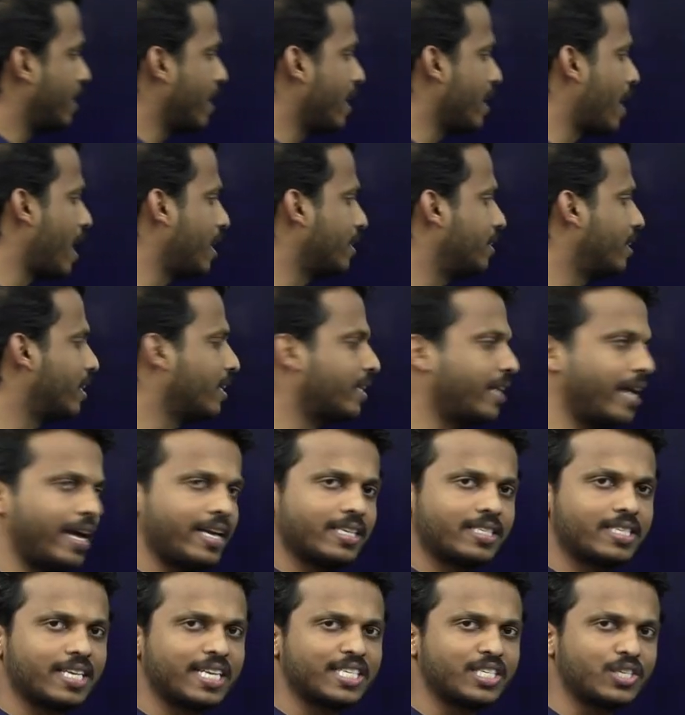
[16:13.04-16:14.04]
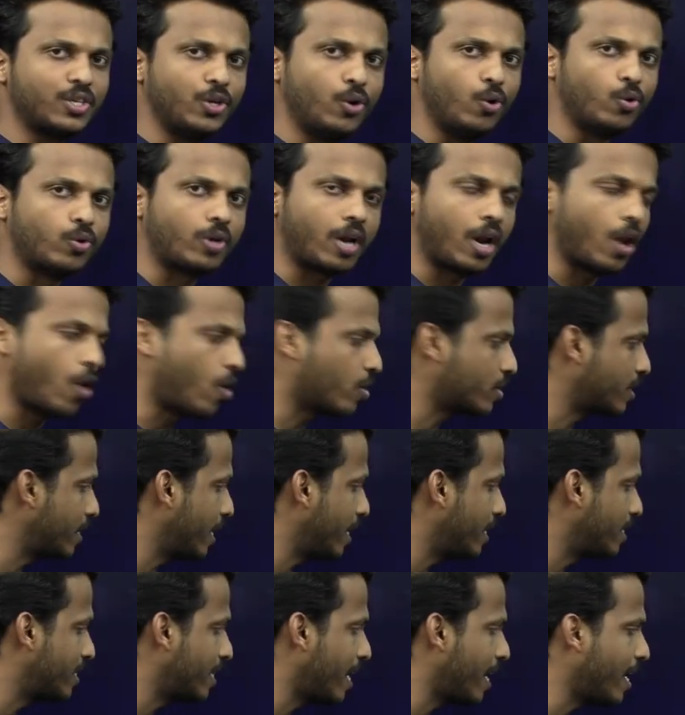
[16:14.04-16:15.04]
certain other cases, neutral
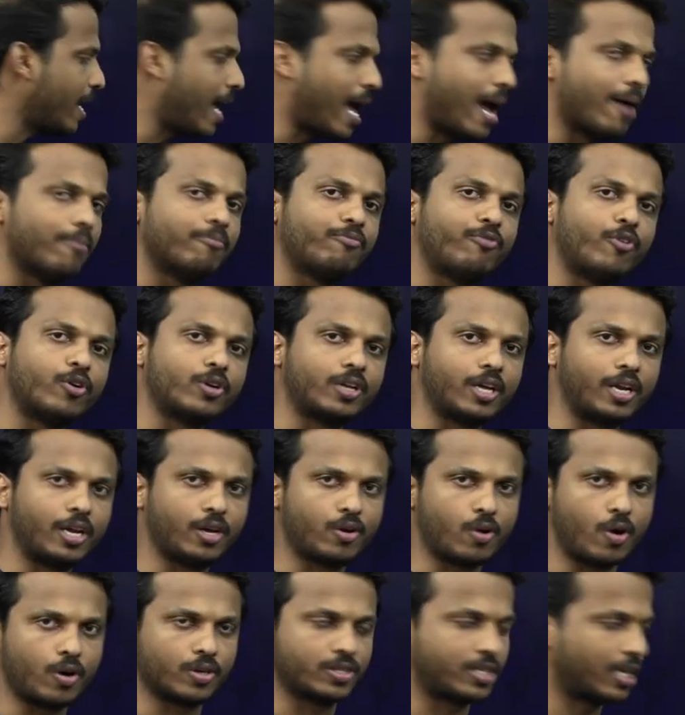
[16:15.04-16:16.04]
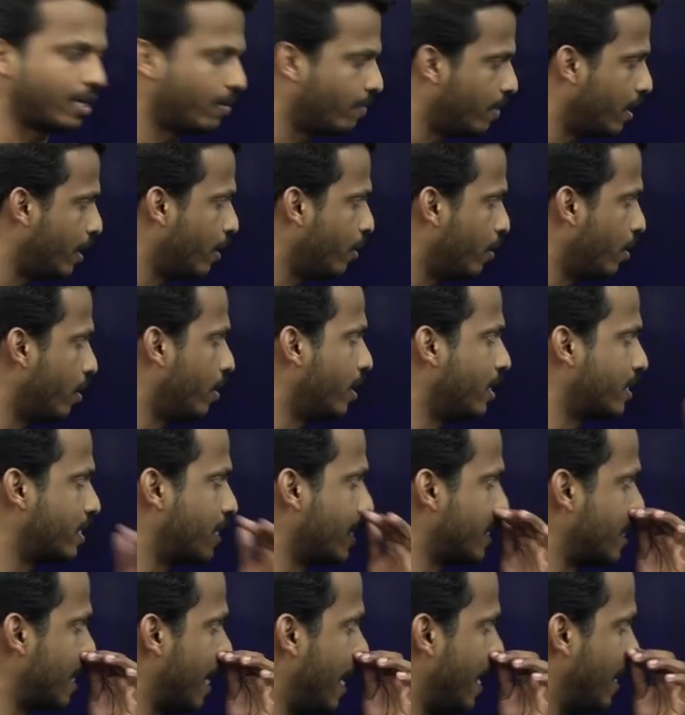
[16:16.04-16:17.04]
oxides and amphoteric oxide, we'll
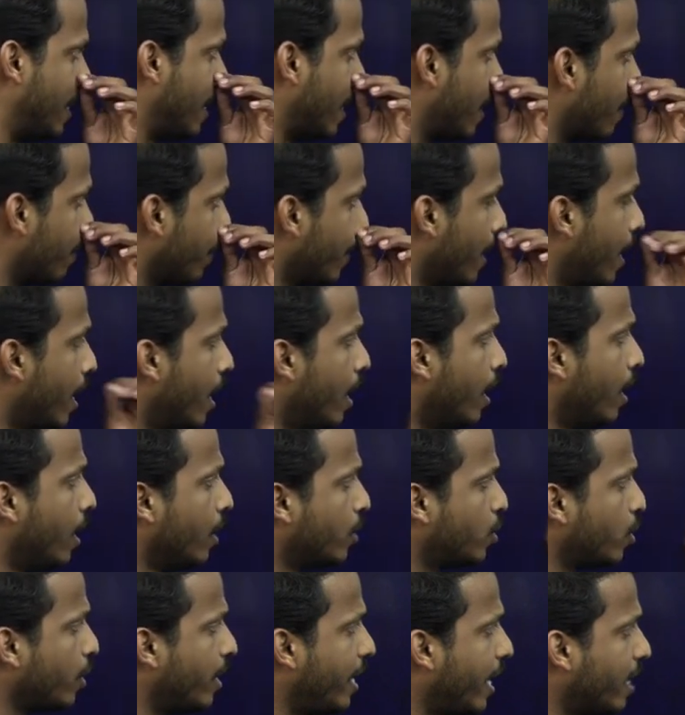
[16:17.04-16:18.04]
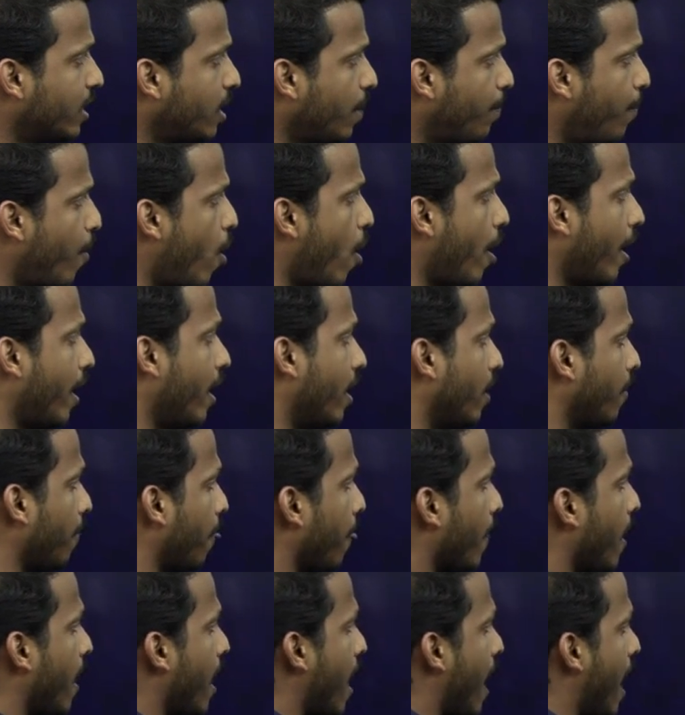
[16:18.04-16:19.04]
discuss later. So here the
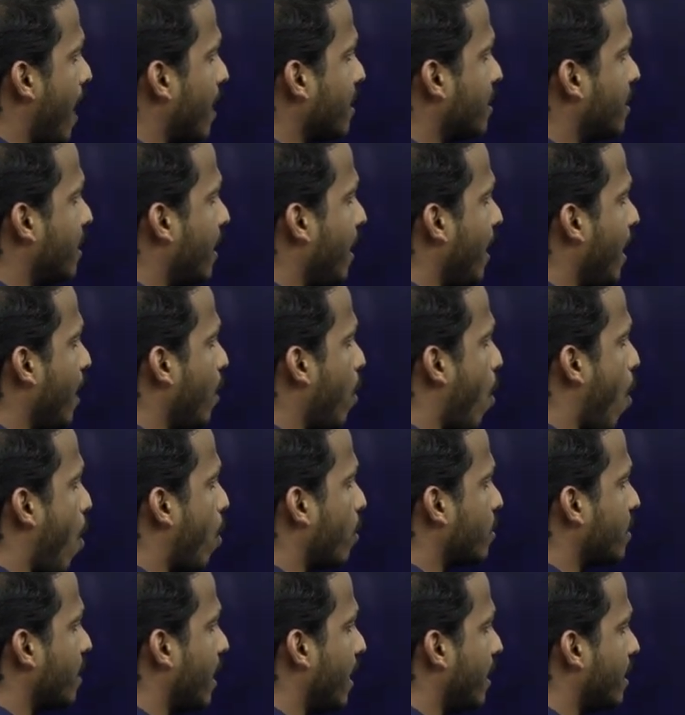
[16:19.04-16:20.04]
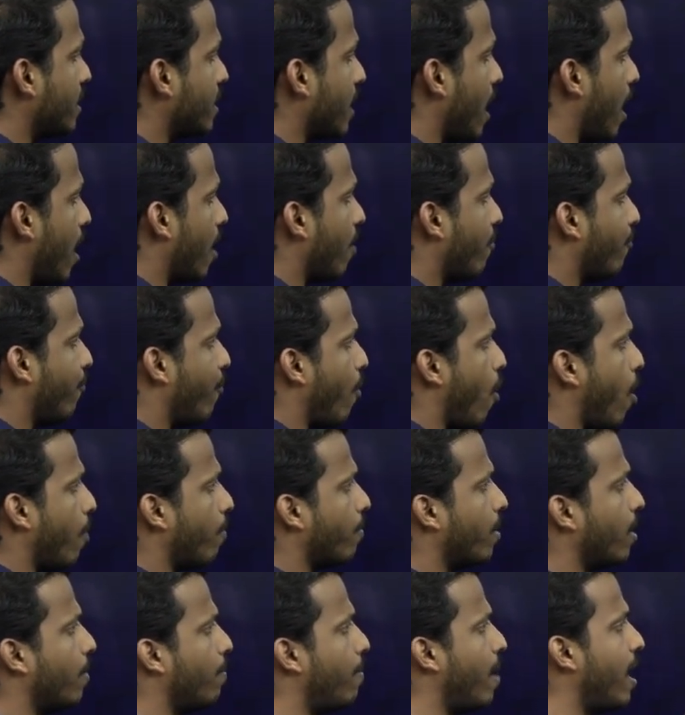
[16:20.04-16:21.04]
point, acidic oxides are
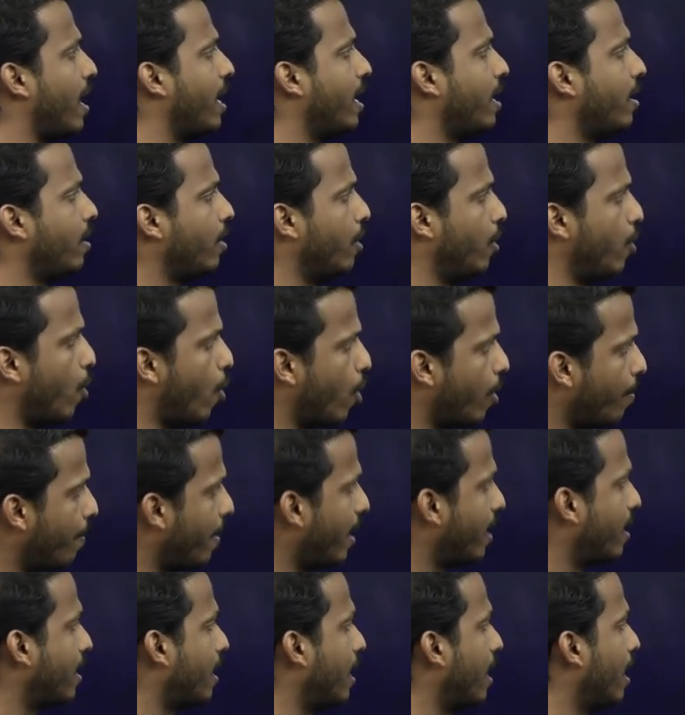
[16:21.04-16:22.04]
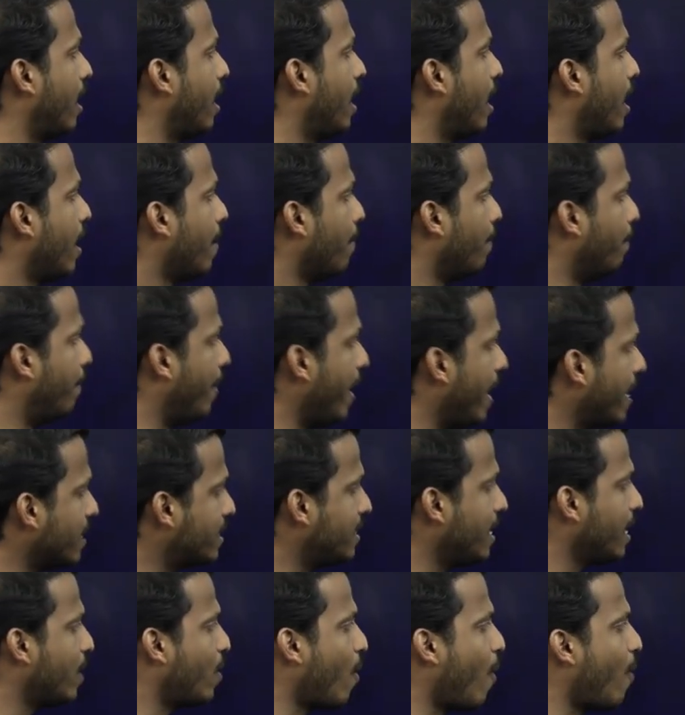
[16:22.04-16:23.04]
formed by non-metal,
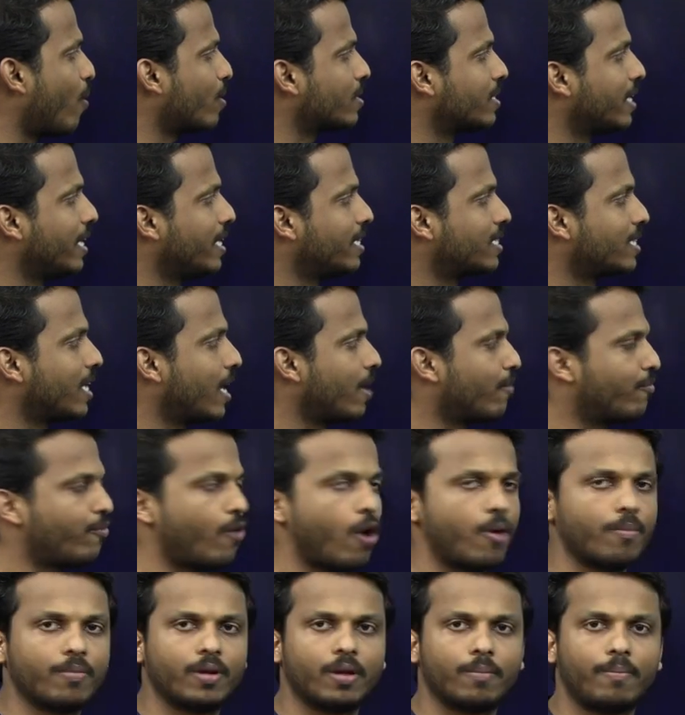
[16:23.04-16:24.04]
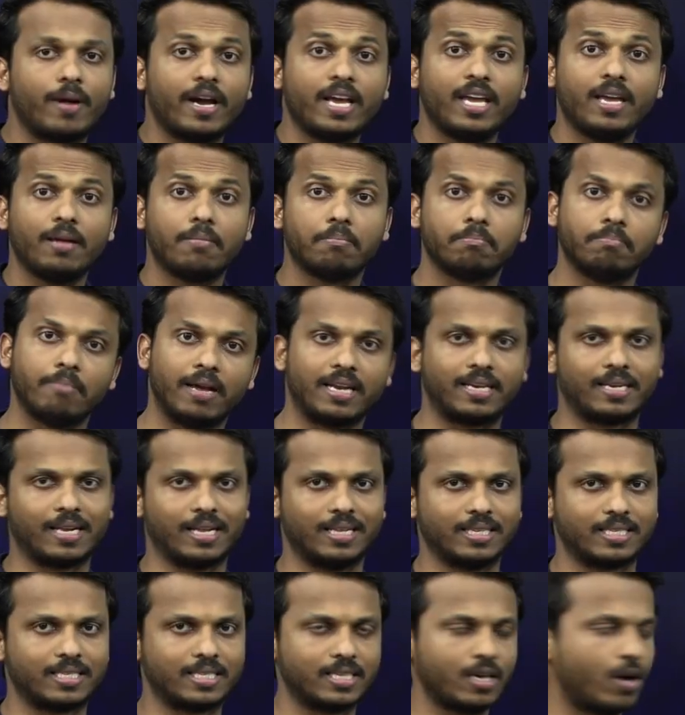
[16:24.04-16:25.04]
basic oxides are formed by
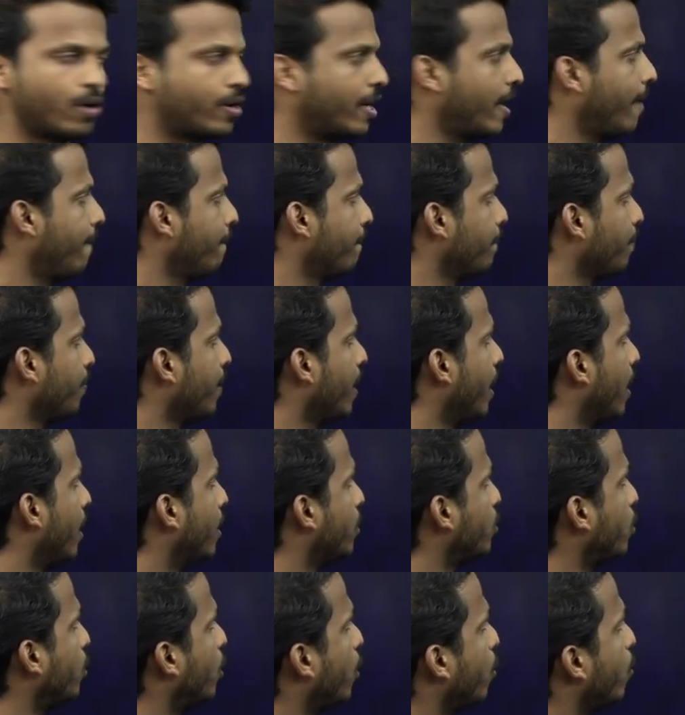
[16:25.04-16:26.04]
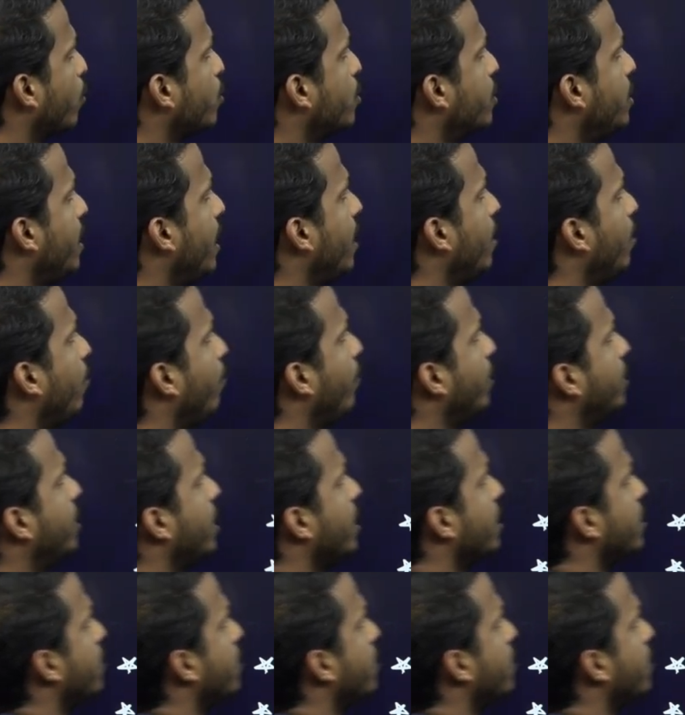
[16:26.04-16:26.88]
metals. Okay. So the question, which